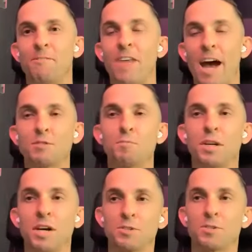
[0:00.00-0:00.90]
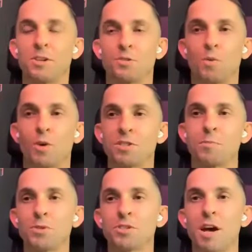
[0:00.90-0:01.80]
That's because there's one
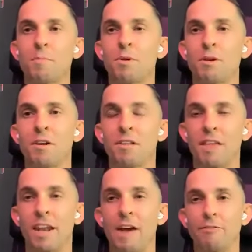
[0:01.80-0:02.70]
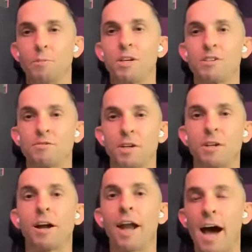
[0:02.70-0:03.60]
simple step that everybody has figured
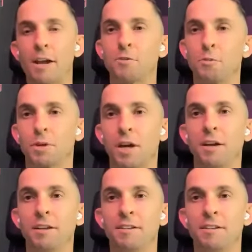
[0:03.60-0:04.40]
out how to duplicate.